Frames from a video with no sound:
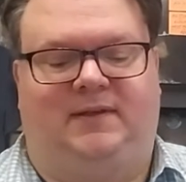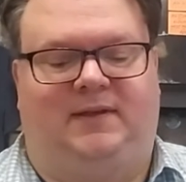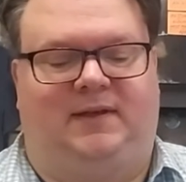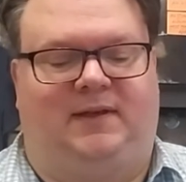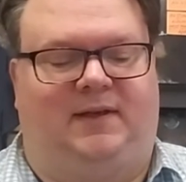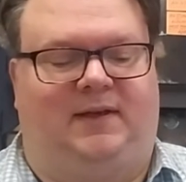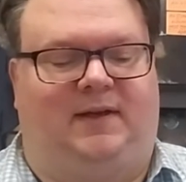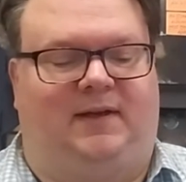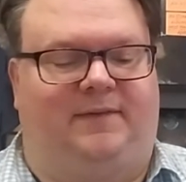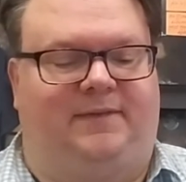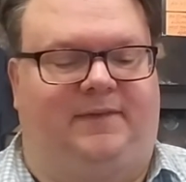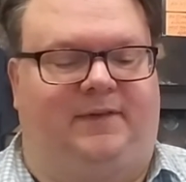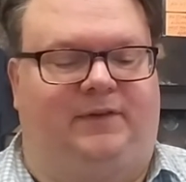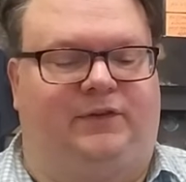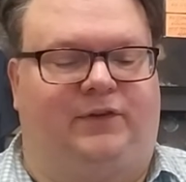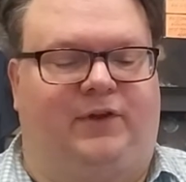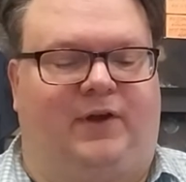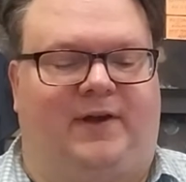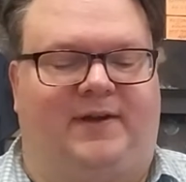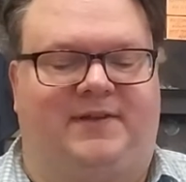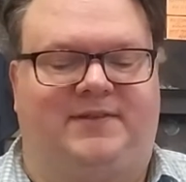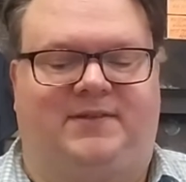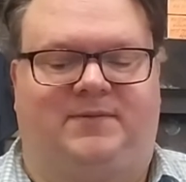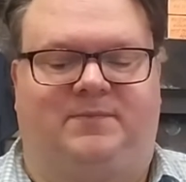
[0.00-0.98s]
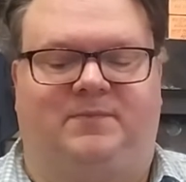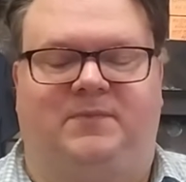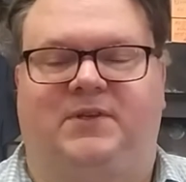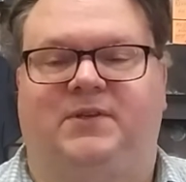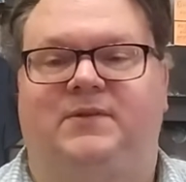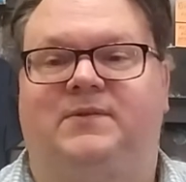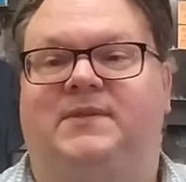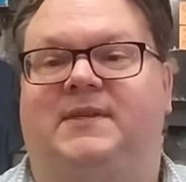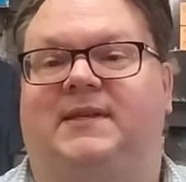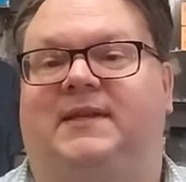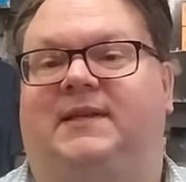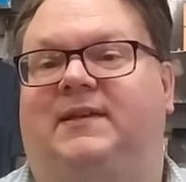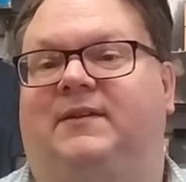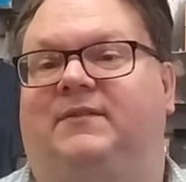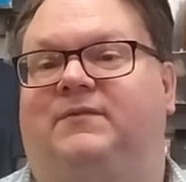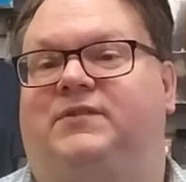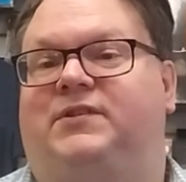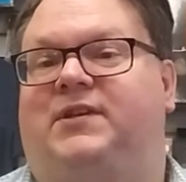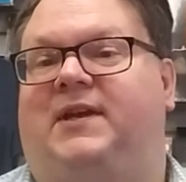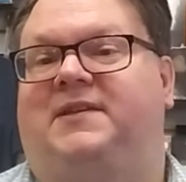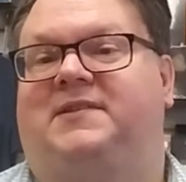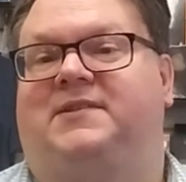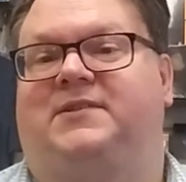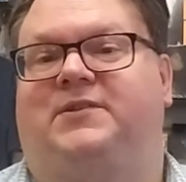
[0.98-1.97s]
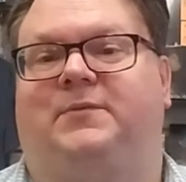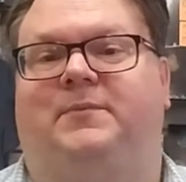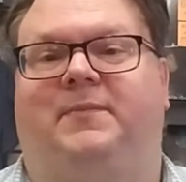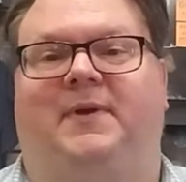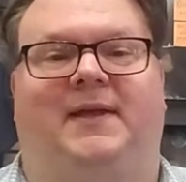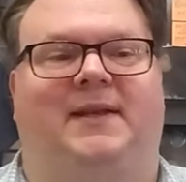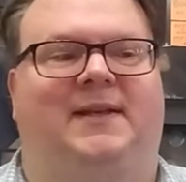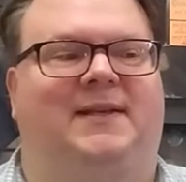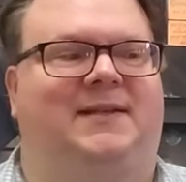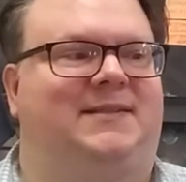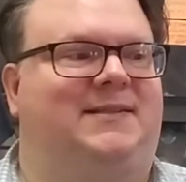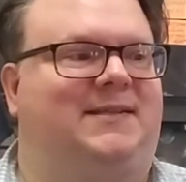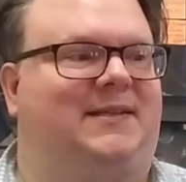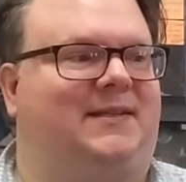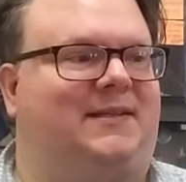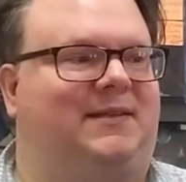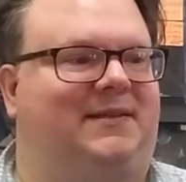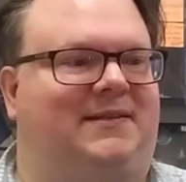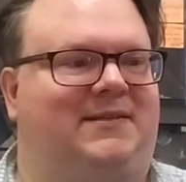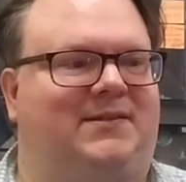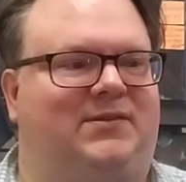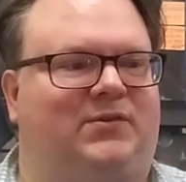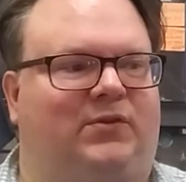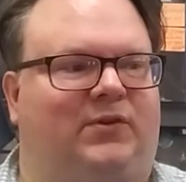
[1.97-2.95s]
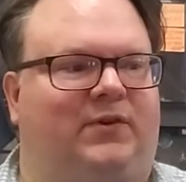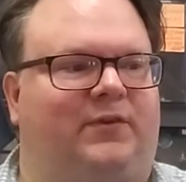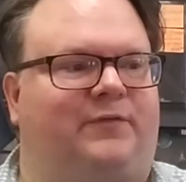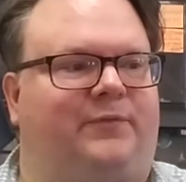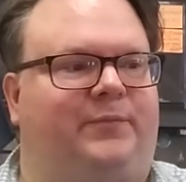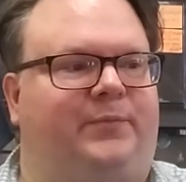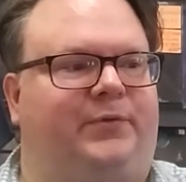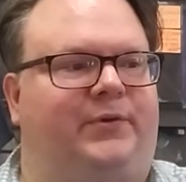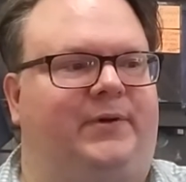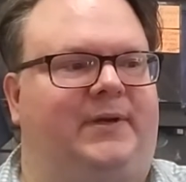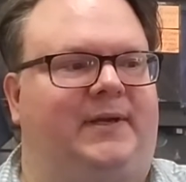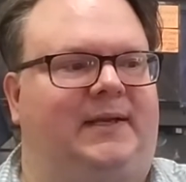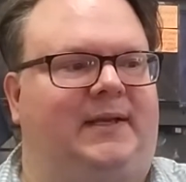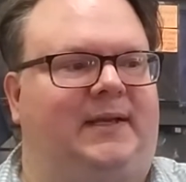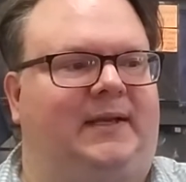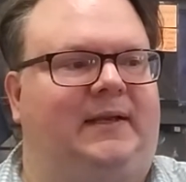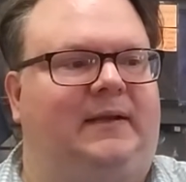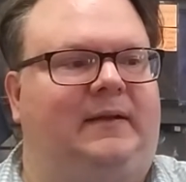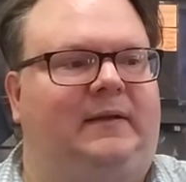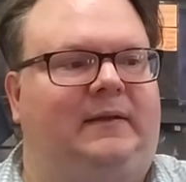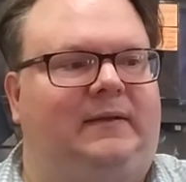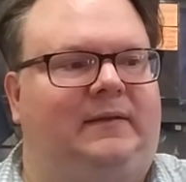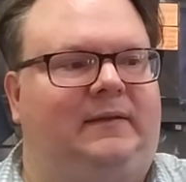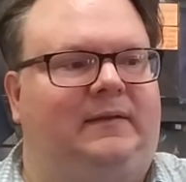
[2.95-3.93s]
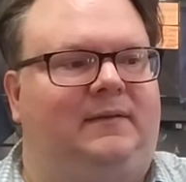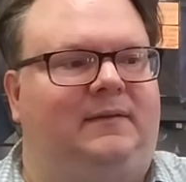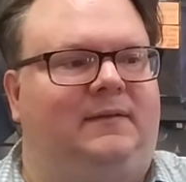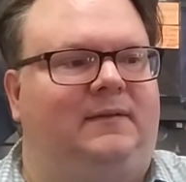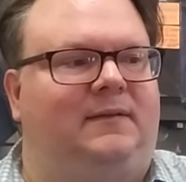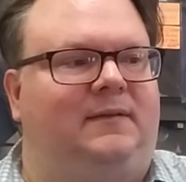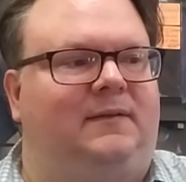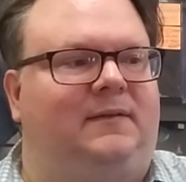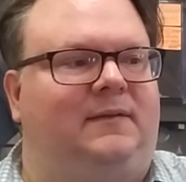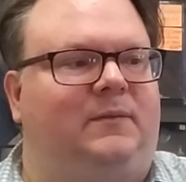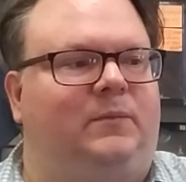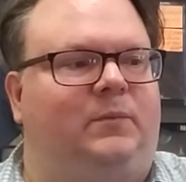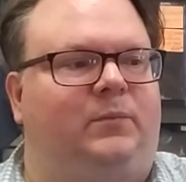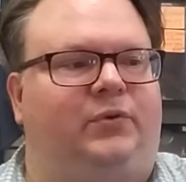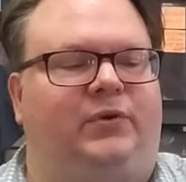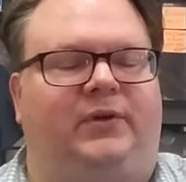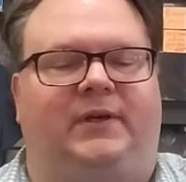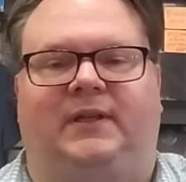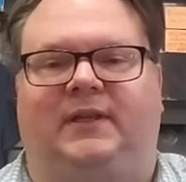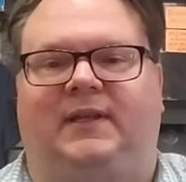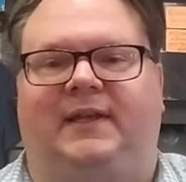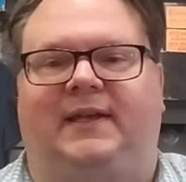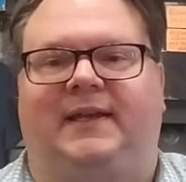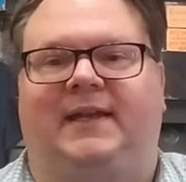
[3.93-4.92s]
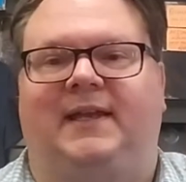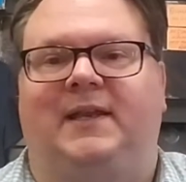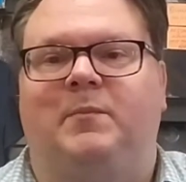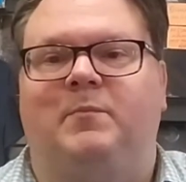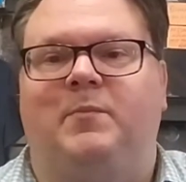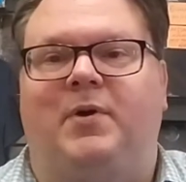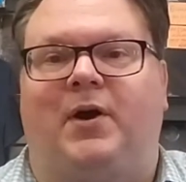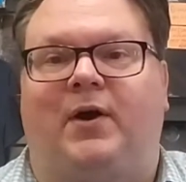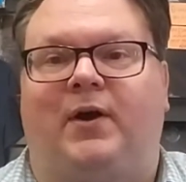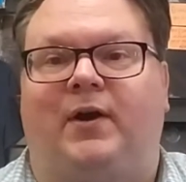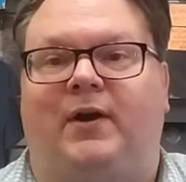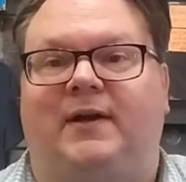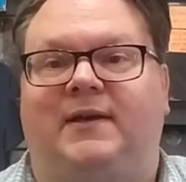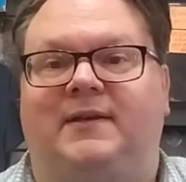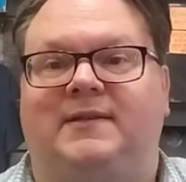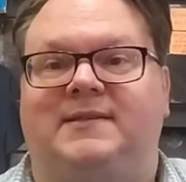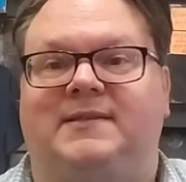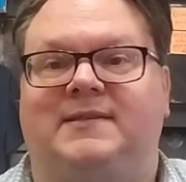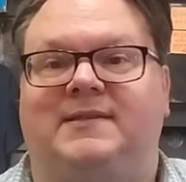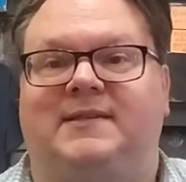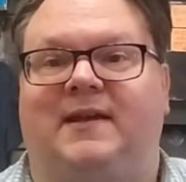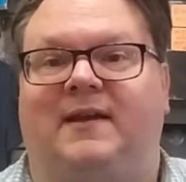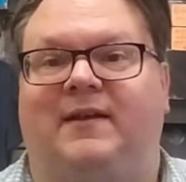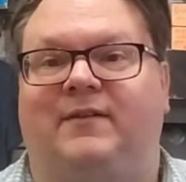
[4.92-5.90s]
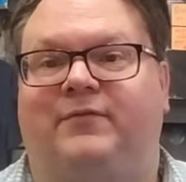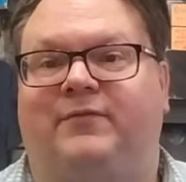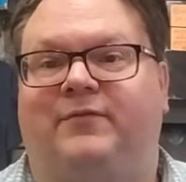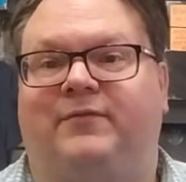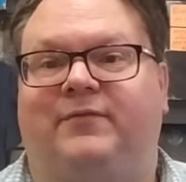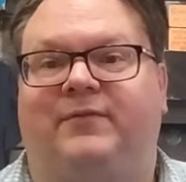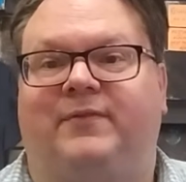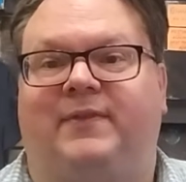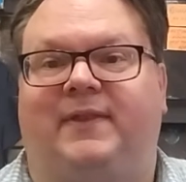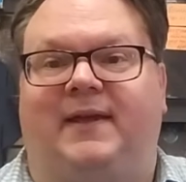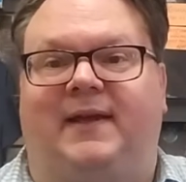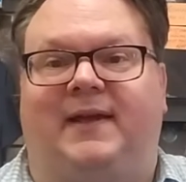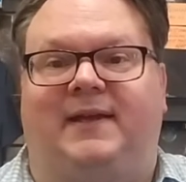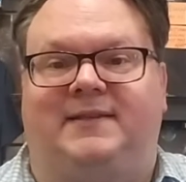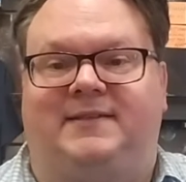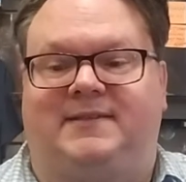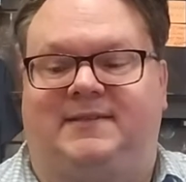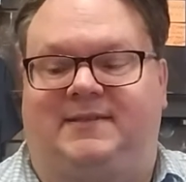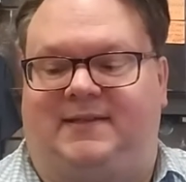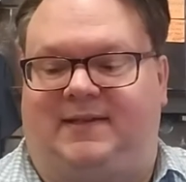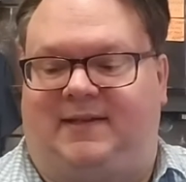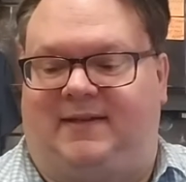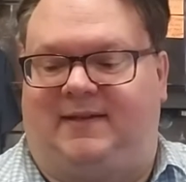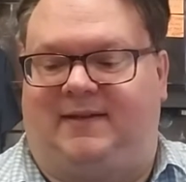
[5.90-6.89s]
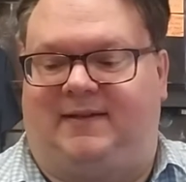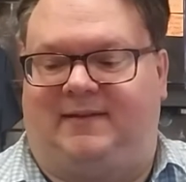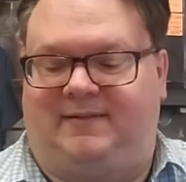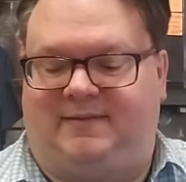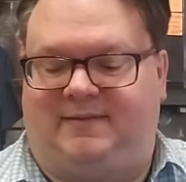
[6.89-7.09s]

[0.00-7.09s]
Uh, the lost music of Chester Bennington, a sort of pre pre Linkin Park stuff that uh,